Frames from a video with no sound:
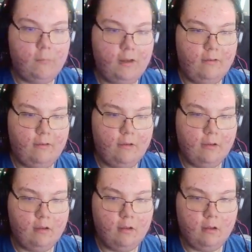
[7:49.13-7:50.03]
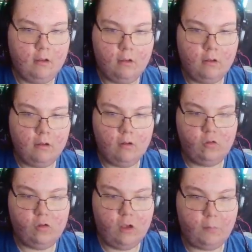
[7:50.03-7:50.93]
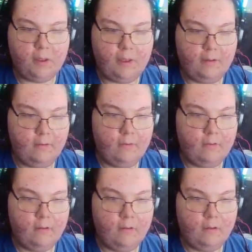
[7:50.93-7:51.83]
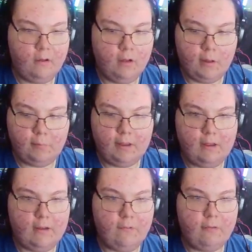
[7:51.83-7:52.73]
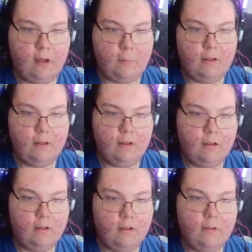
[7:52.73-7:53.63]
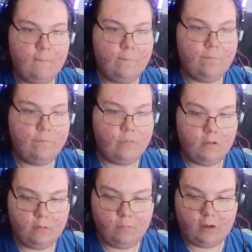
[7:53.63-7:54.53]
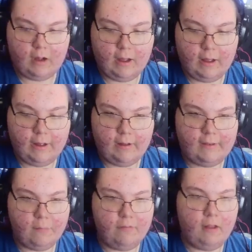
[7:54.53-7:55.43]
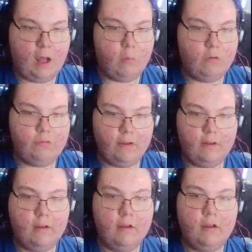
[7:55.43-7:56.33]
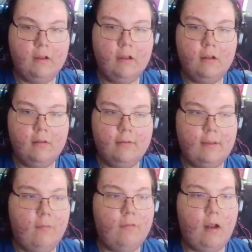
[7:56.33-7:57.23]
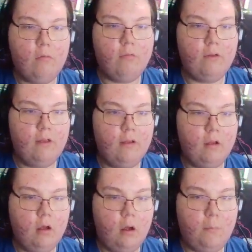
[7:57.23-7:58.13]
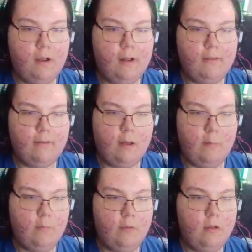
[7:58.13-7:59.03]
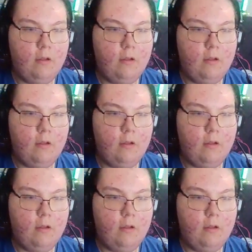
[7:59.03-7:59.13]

the minis. Chill, I'm not here. I'm not here, you never saw me. Bro, that was not worth it. That was not worth it. Oh my god, there's um.